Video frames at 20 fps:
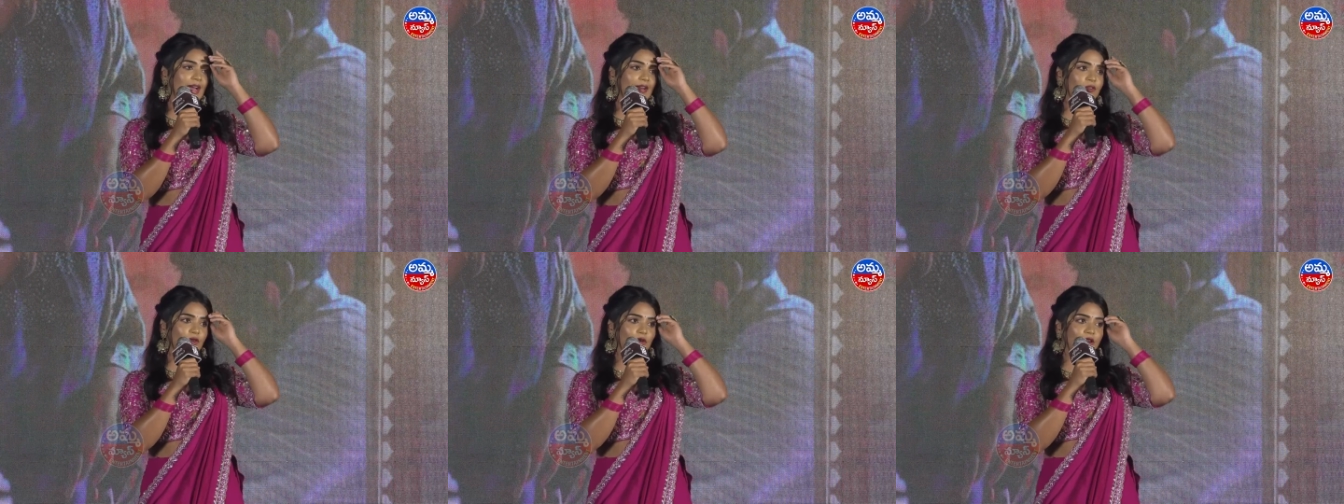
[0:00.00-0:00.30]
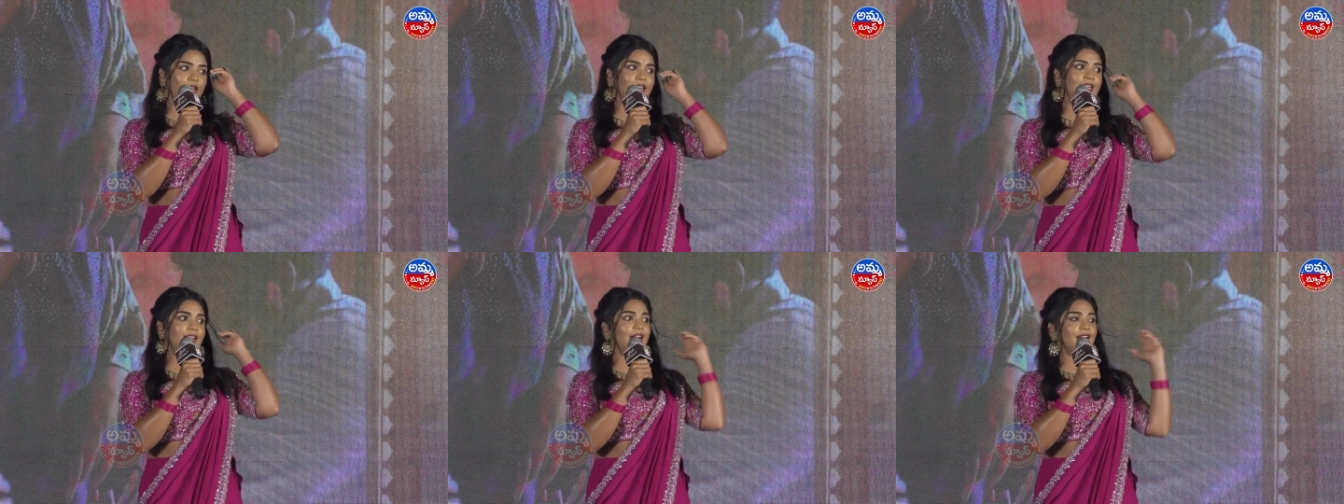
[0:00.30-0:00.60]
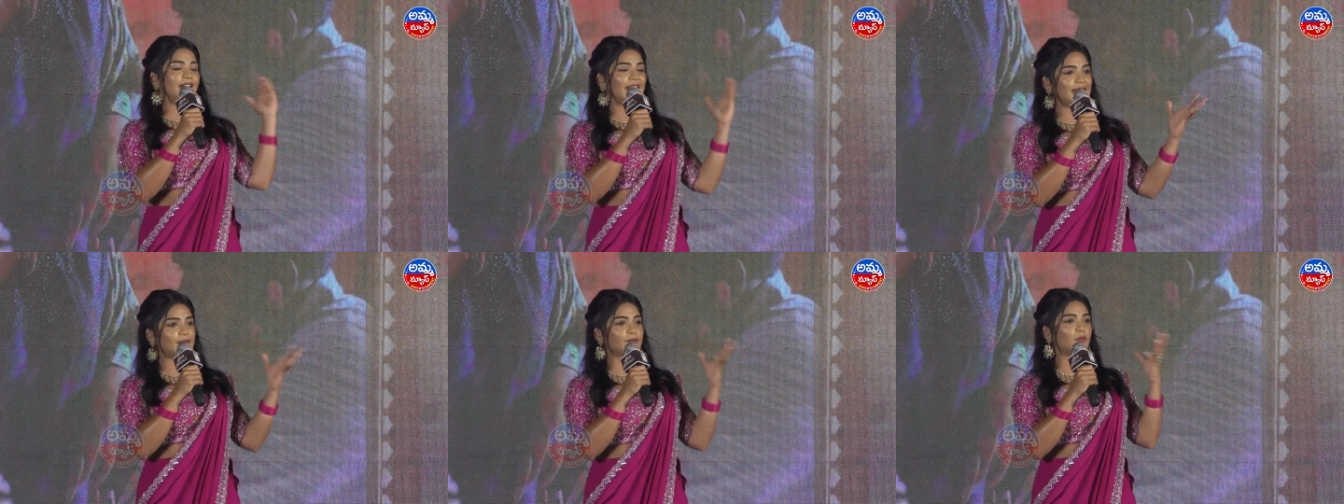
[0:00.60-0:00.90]
I've only
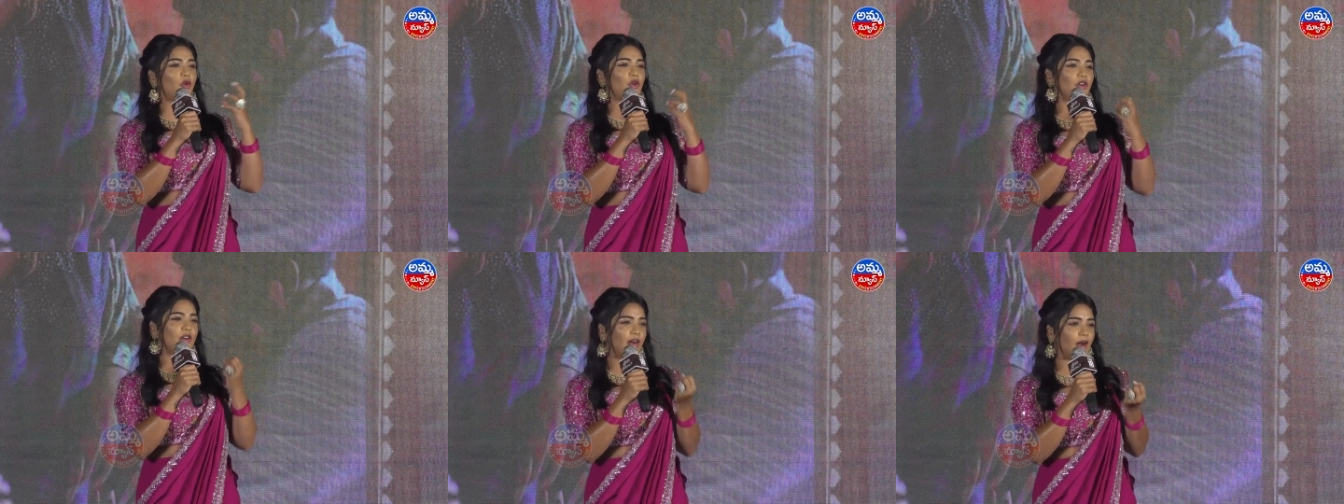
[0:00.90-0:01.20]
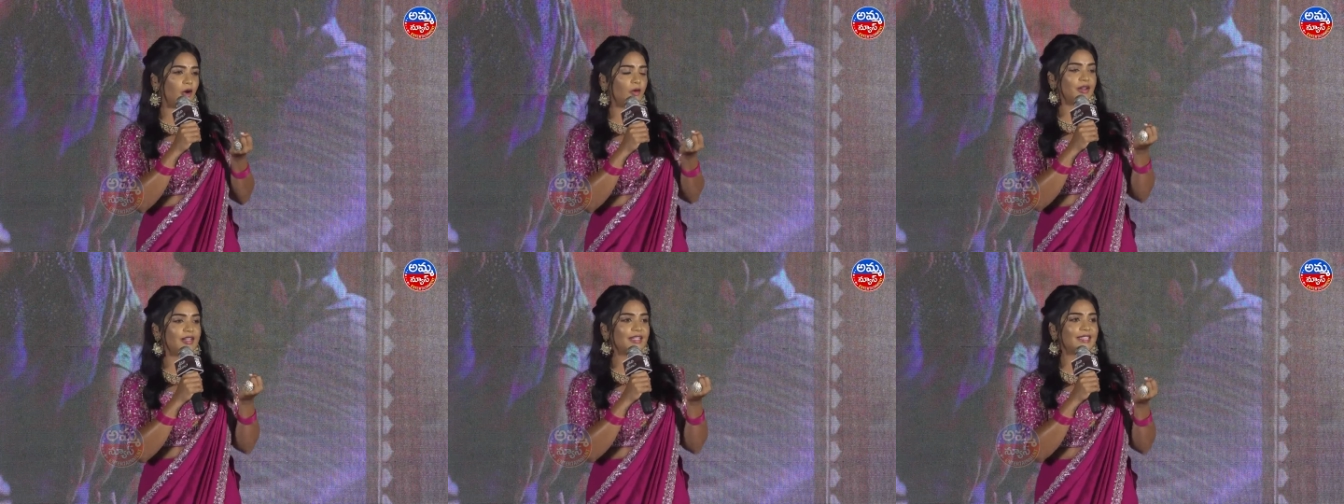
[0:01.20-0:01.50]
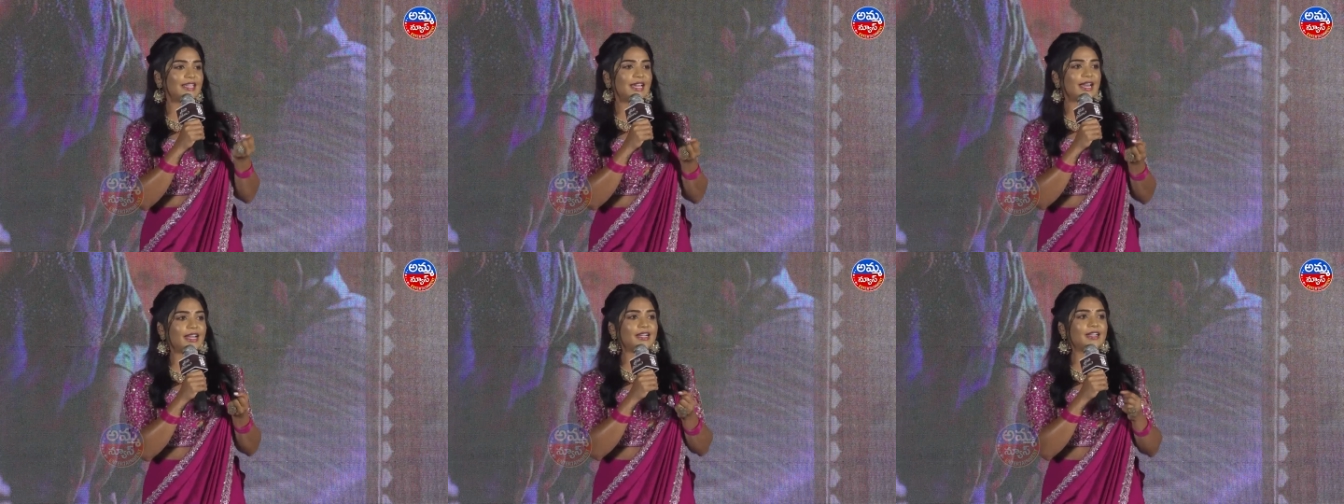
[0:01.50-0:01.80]
done like more
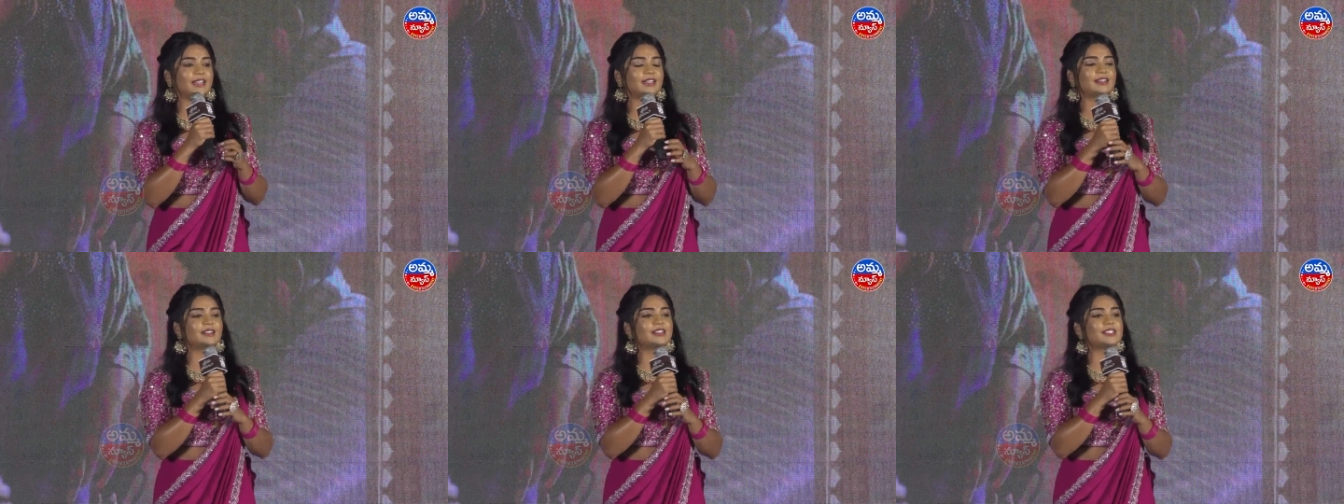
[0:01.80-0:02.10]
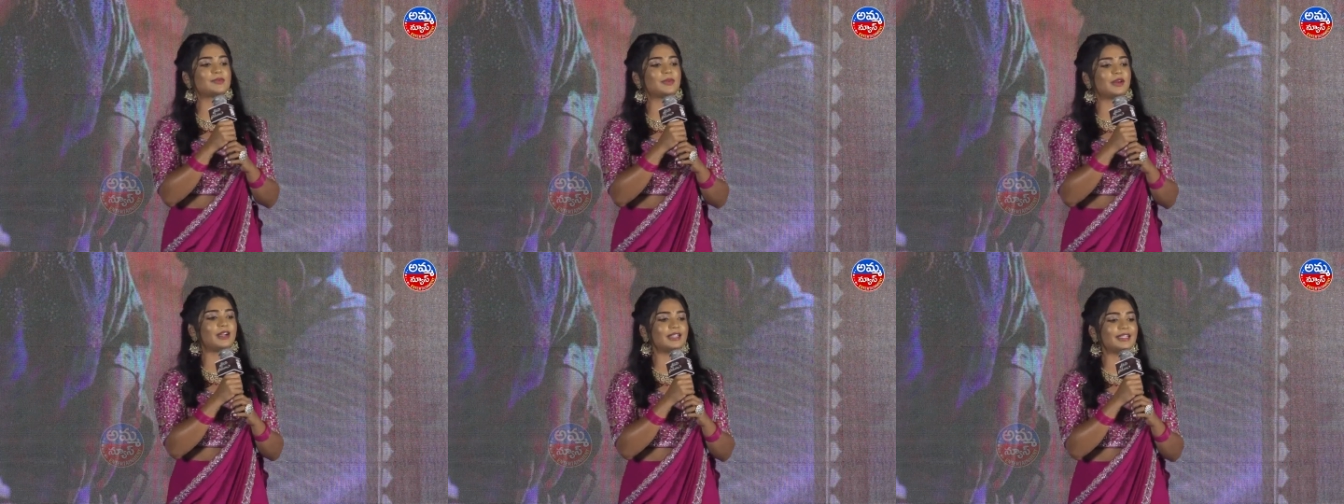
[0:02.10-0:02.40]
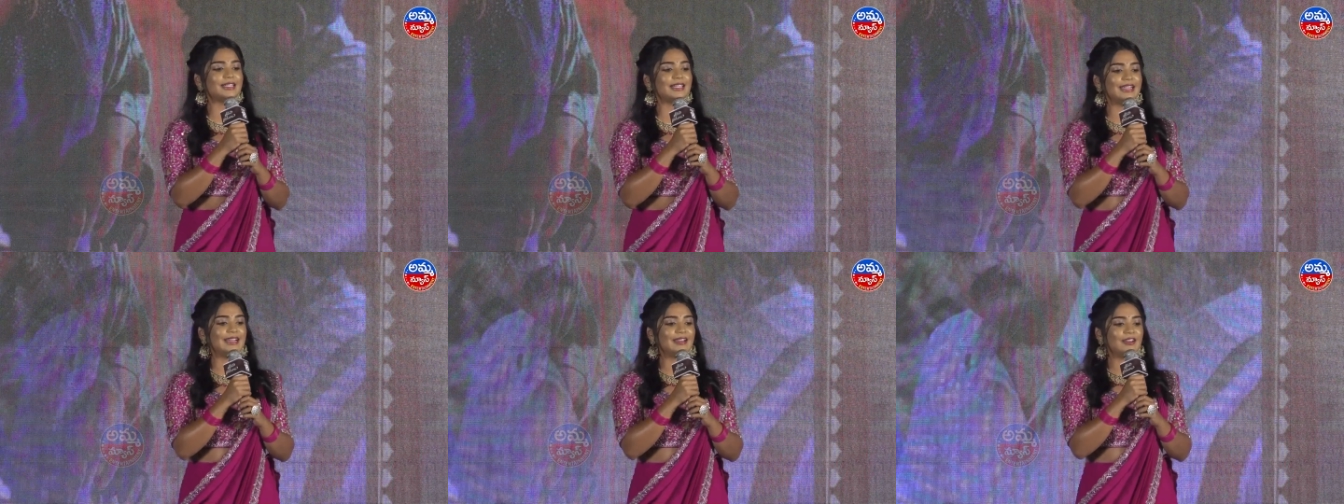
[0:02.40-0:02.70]
grounded characters,
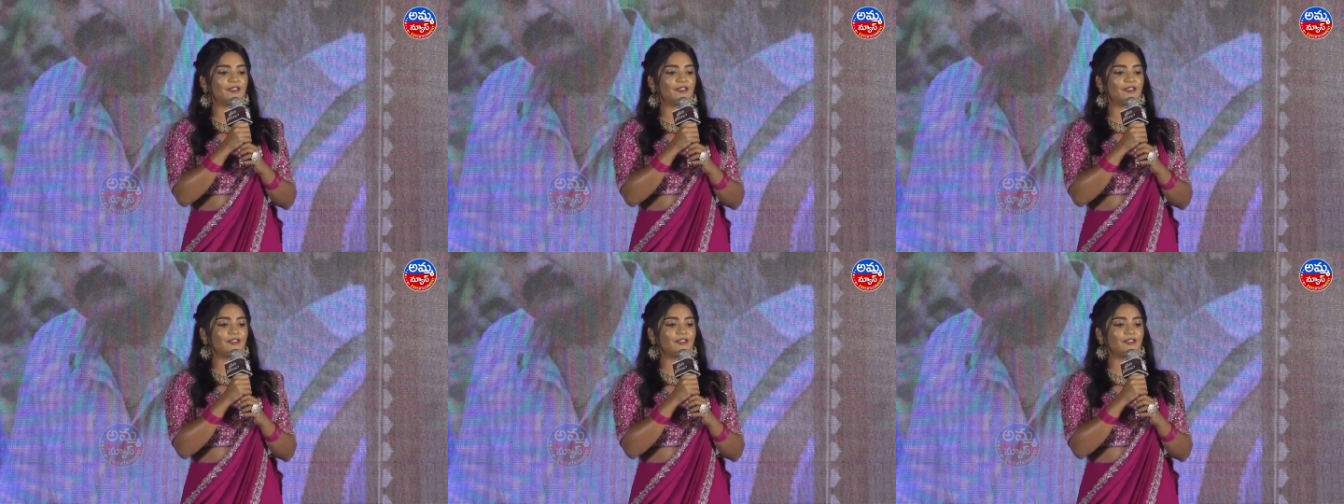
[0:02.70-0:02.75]
but